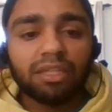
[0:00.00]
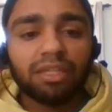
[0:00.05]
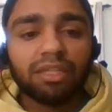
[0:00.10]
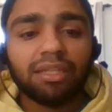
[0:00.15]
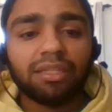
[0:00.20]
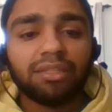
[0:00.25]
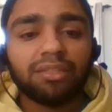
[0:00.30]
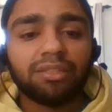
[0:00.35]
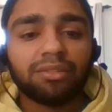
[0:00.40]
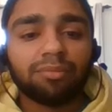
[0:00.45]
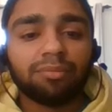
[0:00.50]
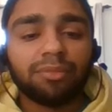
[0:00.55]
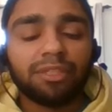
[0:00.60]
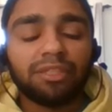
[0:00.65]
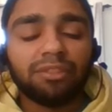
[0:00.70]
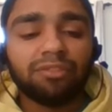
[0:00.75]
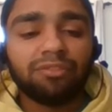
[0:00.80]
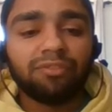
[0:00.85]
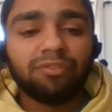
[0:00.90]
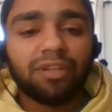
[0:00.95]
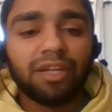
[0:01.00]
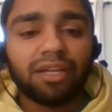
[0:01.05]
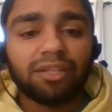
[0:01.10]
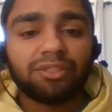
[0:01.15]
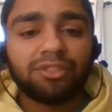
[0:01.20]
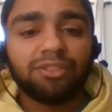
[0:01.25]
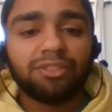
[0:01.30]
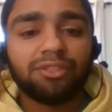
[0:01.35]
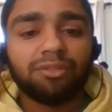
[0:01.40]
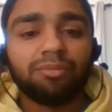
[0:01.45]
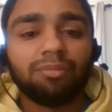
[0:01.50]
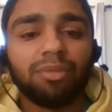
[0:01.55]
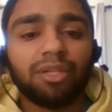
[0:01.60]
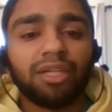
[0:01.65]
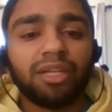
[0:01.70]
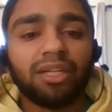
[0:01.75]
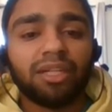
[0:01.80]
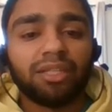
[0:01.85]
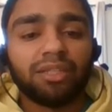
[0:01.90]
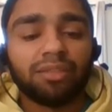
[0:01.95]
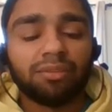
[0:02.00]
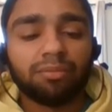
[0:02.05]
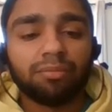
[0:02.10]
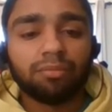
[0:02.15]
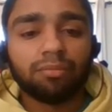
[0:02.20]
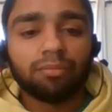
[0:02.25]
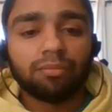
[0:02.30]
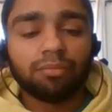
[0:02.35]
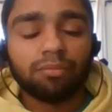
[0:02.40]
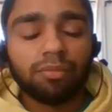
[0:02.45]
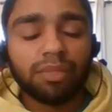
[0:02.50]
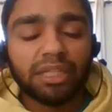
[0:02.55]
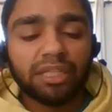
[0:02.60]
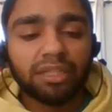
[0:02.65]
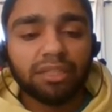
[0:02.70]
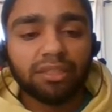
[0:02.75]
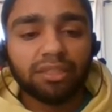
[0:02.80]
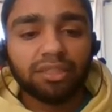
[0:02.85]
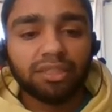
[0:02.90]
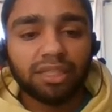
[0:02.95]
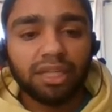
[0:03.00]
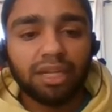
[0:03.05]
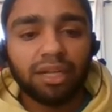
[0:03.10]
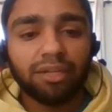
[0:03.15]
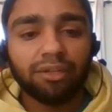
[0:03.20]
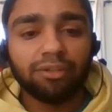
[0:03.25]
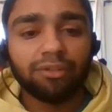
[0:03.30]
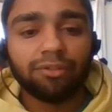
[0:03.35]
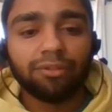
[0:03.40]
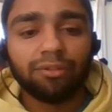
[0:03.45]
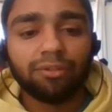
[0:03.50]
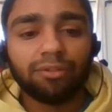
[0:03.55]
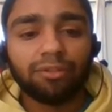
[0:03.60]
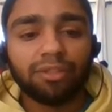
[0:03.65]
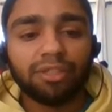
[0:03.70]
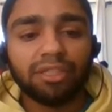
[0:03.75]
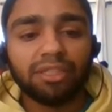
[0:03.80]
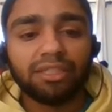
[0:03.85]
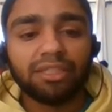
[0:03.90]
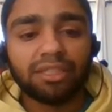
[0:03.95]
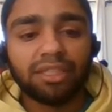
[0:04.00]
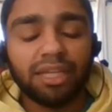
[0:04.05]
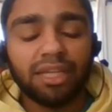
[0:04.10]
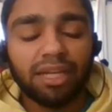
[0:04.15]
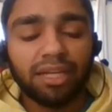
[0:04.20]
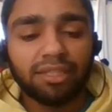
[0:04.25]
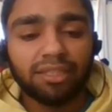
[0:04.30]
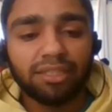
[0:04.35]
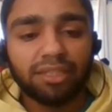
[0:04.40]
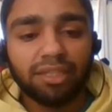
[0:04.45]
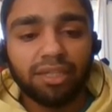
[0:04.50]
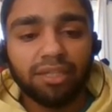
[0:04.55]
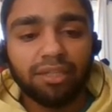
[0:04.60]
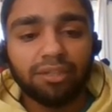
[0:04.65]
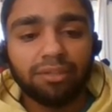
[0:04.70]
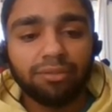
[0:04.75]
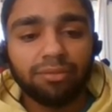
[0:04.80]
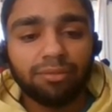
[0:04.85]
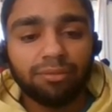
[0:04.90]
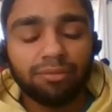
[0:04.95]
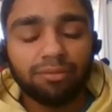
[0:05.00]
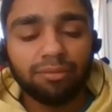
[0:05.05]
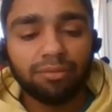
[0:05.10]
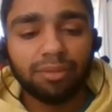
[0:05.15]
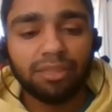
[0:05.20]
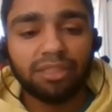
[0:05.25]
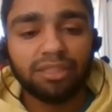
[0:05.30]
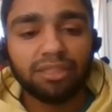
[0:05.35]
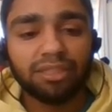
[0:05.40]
It's manufactured by making this iron ore into cast iron, which